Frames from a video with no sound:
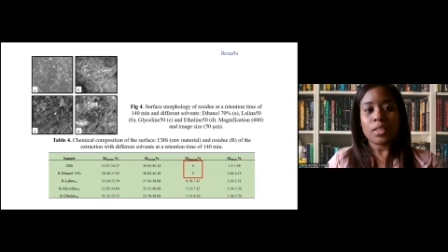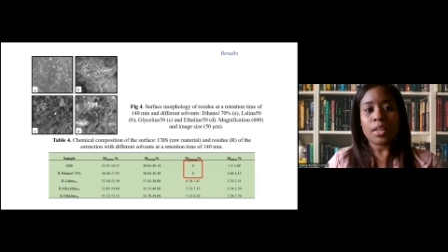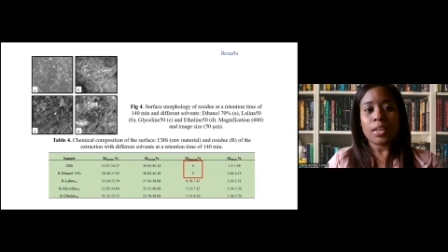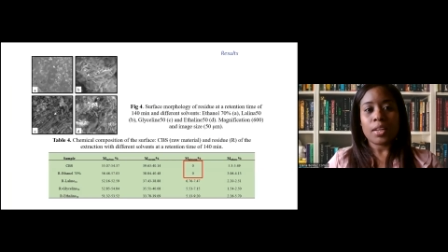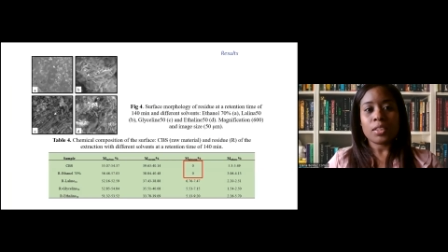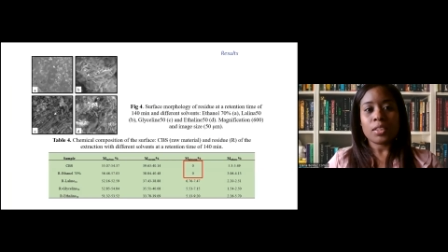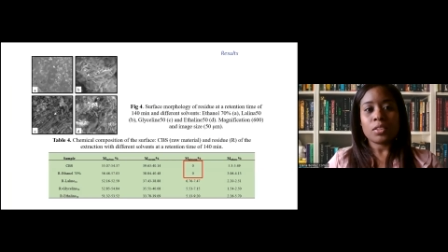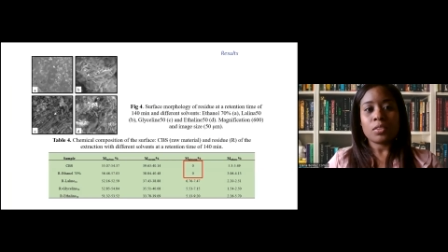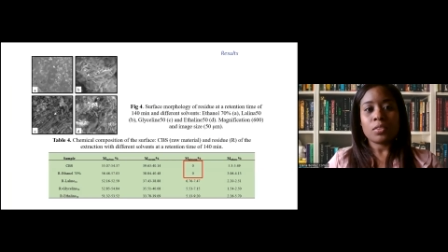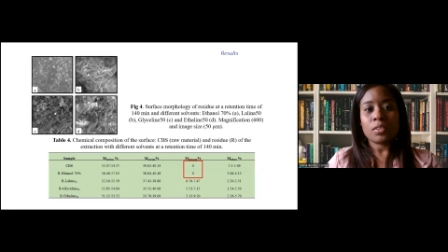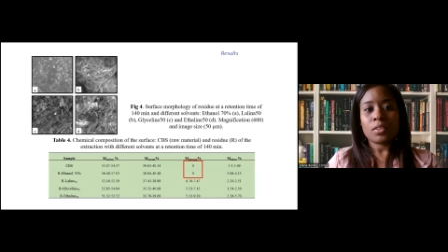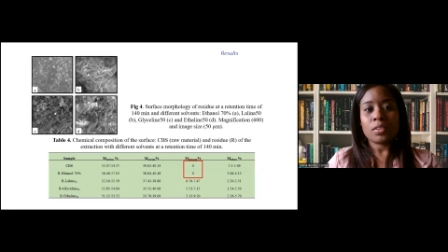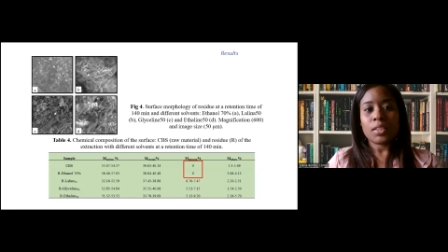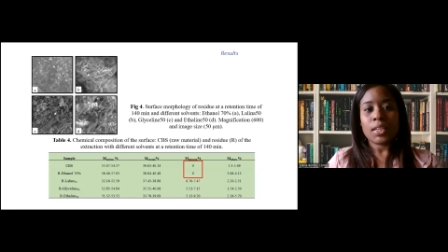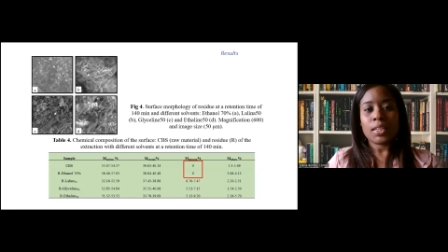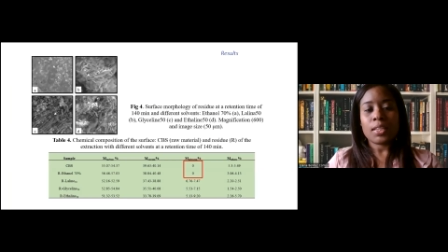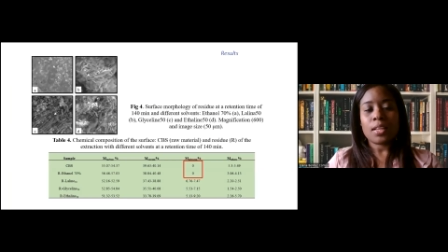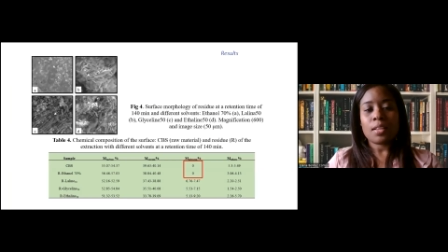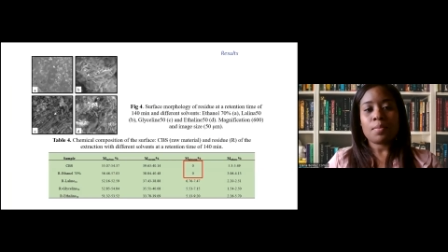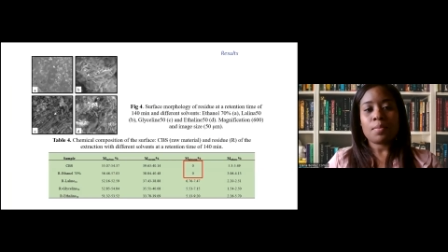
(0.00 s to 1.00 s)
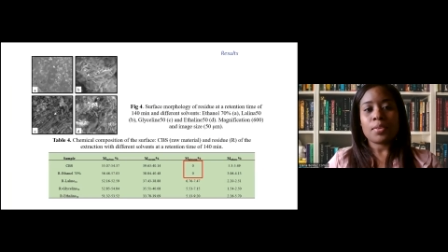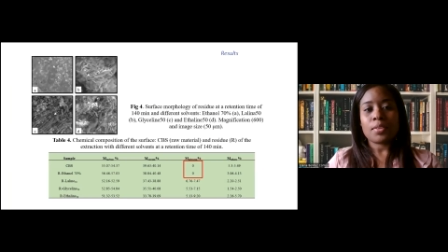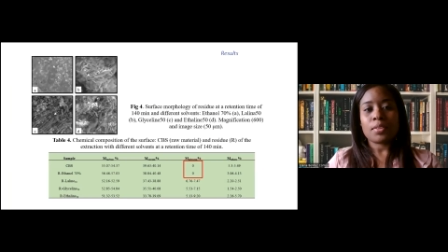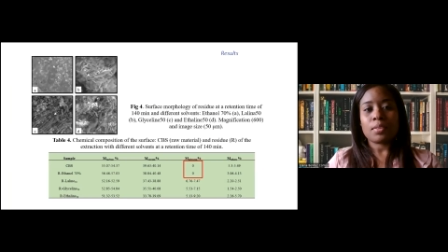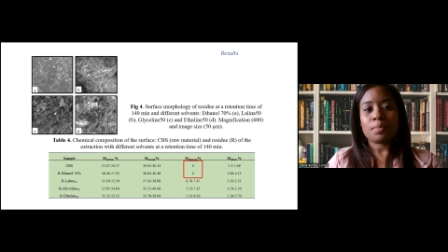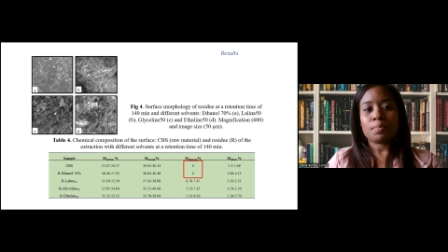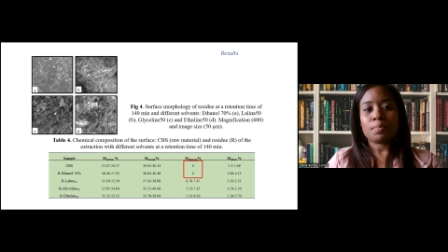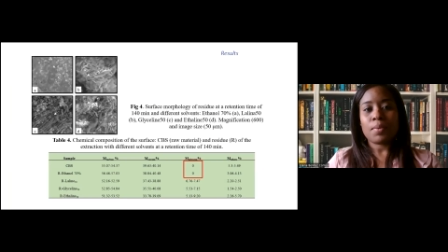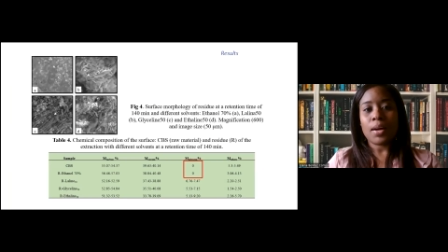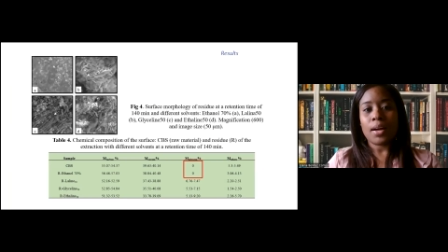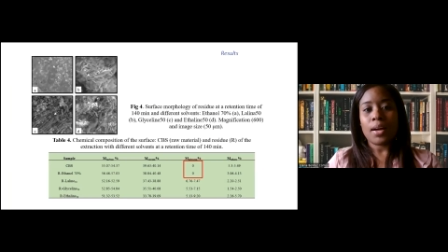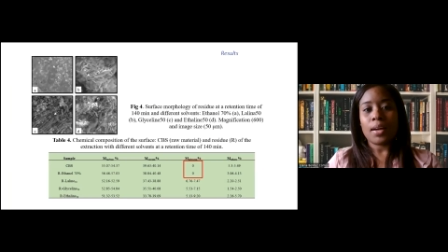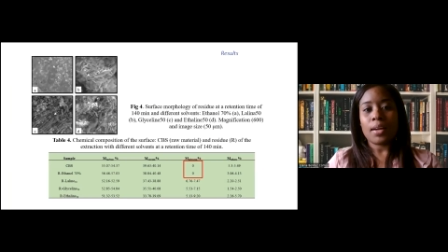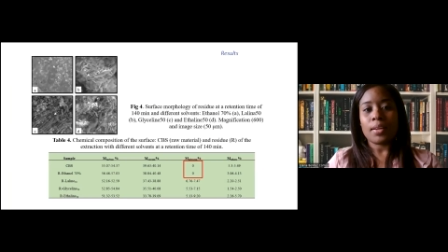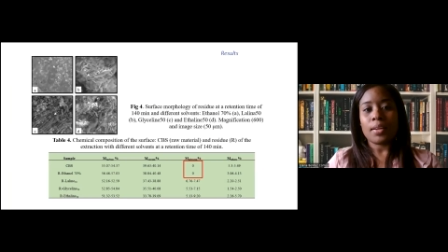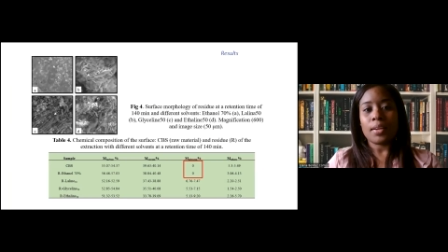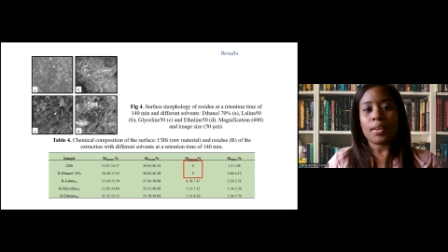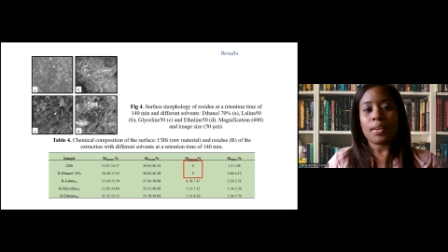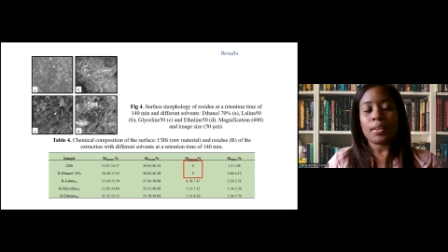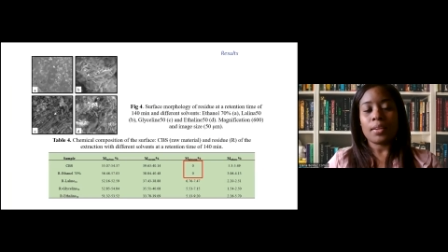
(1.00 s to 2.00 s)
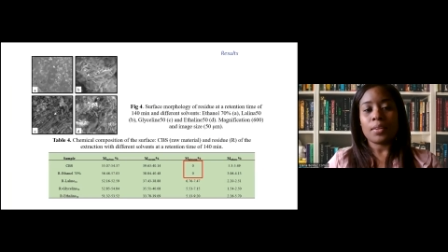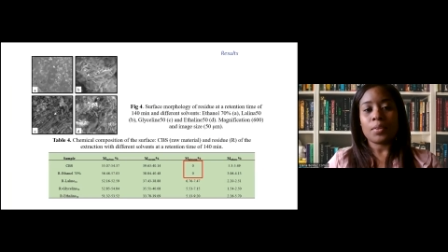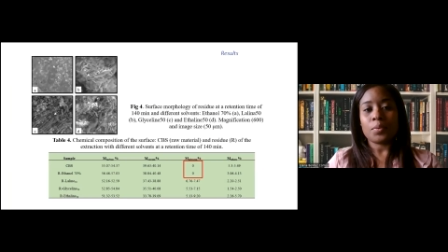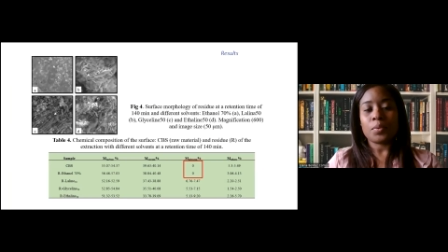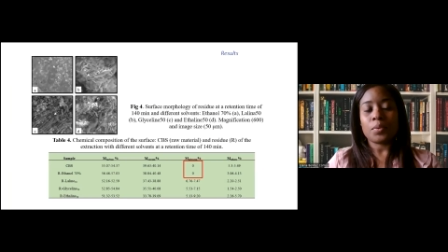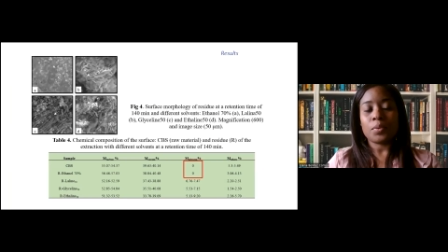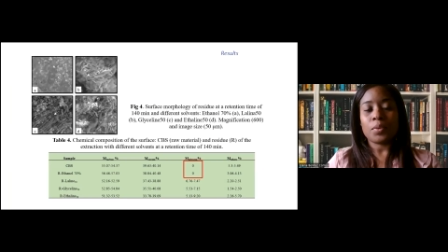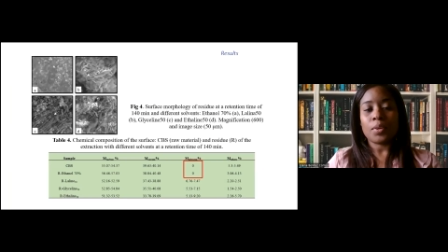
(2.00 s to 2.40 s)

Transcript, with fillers: the residue treated by uh,